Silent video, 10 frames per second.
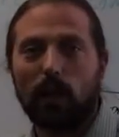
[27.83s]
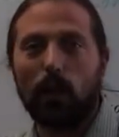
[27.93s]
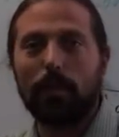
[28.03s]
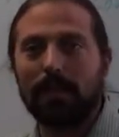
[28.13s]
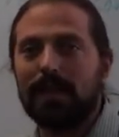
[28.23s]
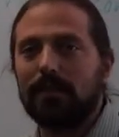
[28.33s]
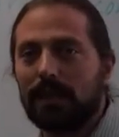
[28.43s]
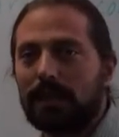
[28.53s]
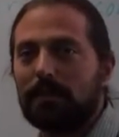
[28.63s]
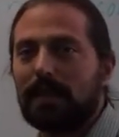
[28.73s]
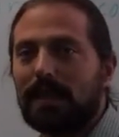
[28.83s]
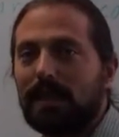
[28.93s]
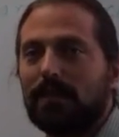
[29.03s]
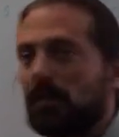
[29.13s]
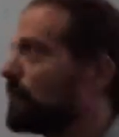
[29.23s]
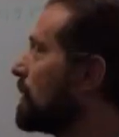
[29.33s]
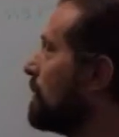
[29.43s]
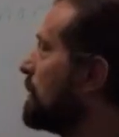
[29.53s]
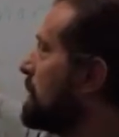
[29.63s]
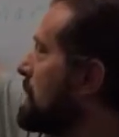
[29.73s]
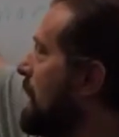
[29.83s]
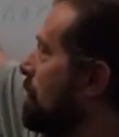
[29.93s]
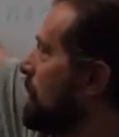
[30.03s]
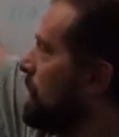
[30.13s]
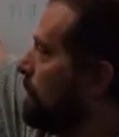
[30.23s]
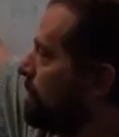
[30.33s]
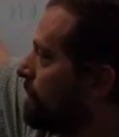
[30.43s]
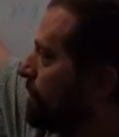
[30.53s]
or be developed in the future. It's that meaning.